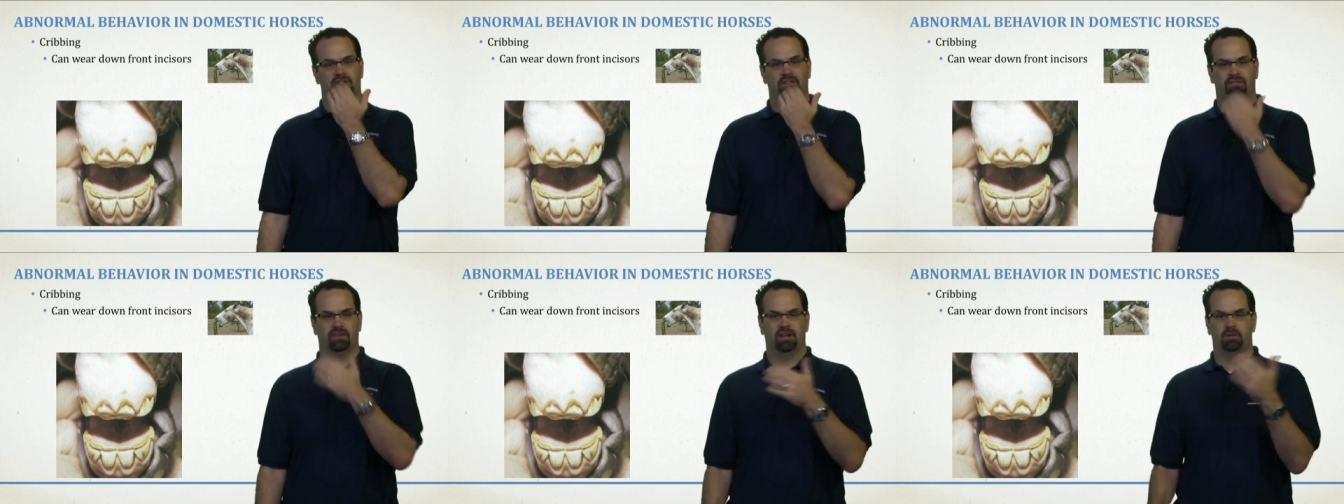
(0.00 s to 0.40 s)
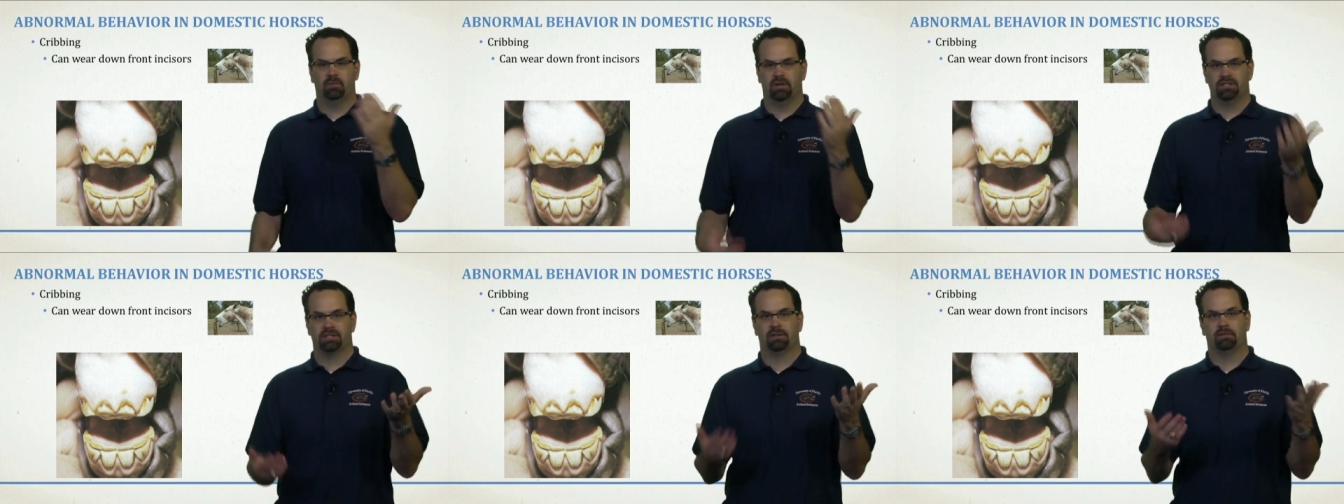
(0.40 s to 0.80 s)
And if
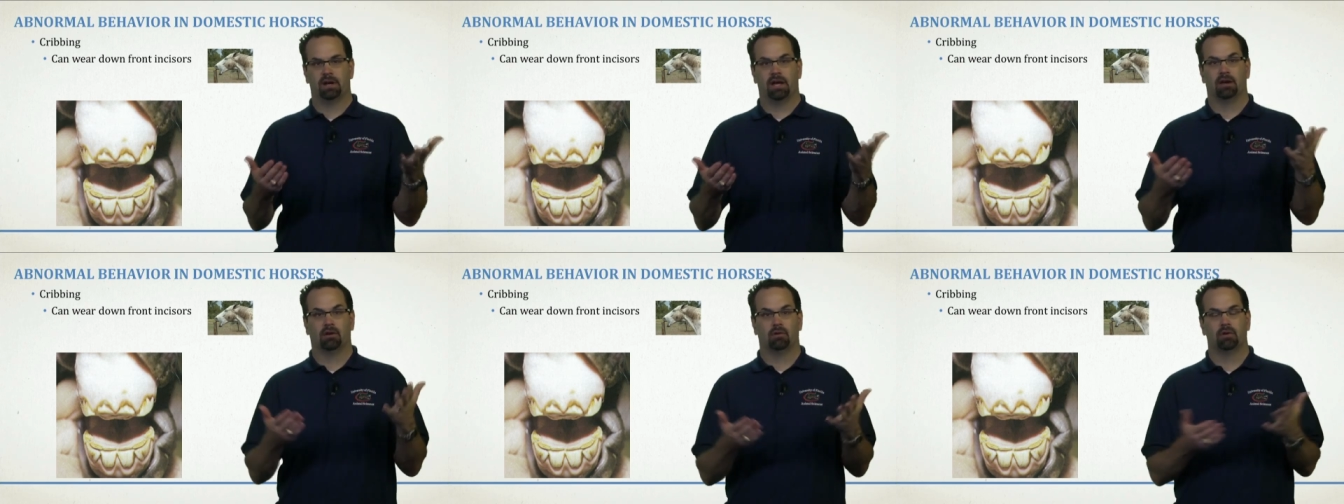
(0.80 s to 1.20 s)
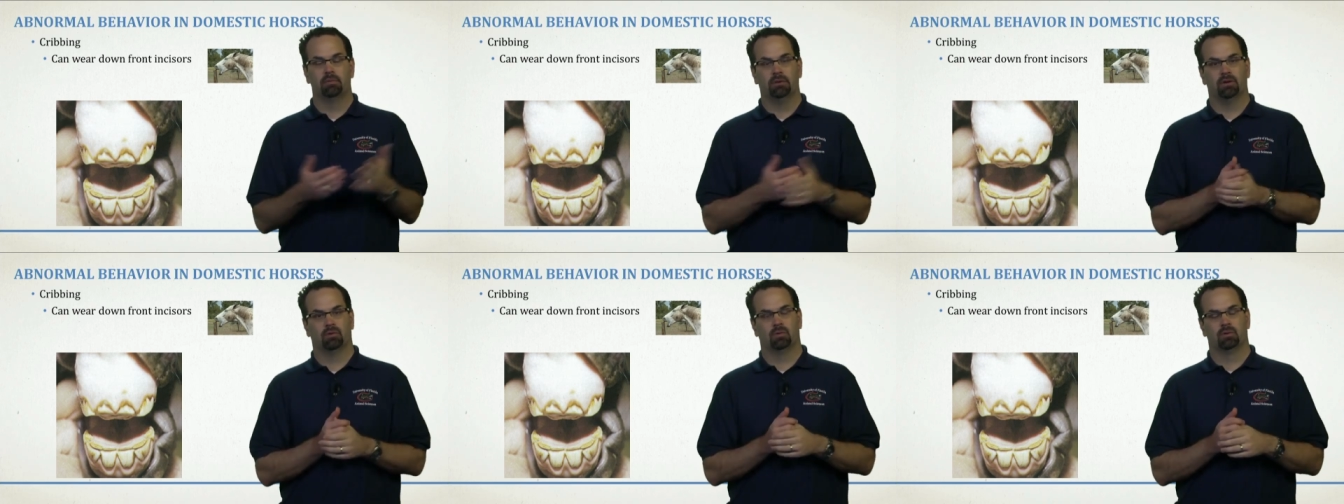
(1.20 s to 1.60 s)
anybody's ever had a
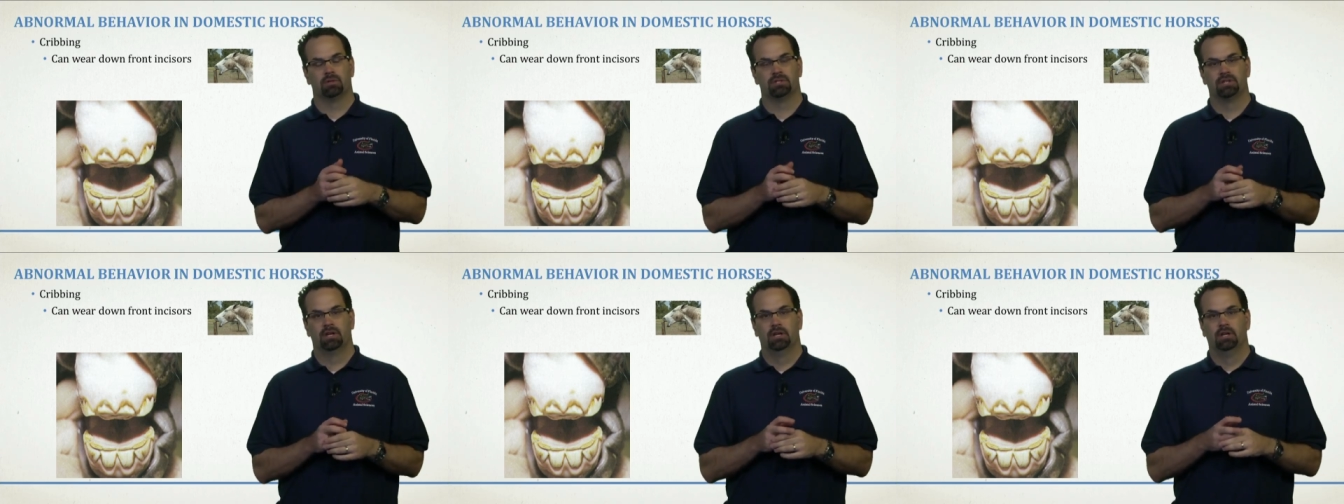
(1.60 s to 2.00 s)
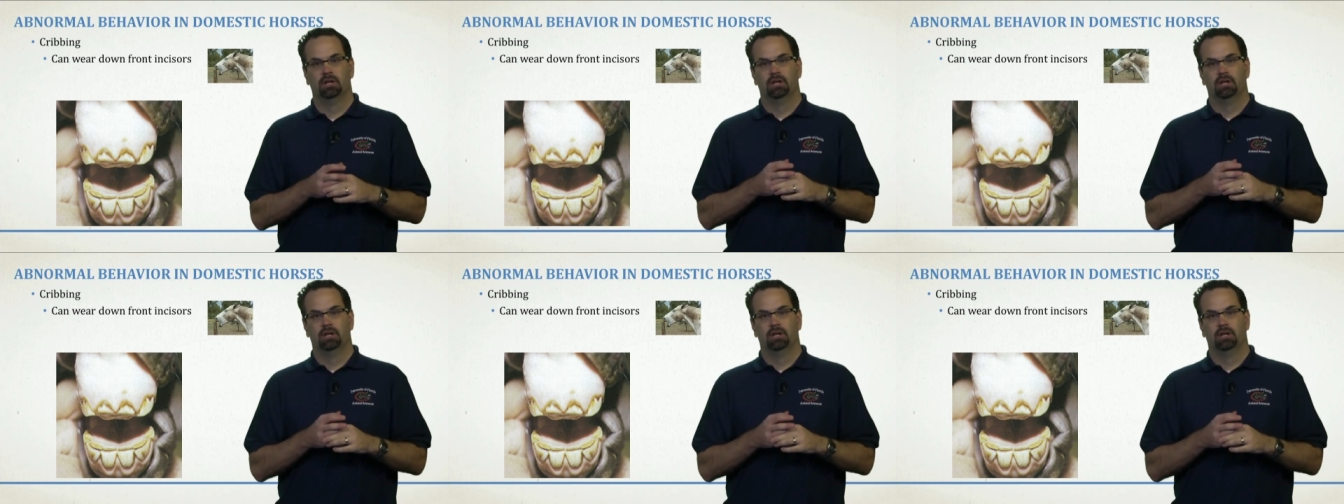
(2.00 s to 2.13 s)
cribbing horse,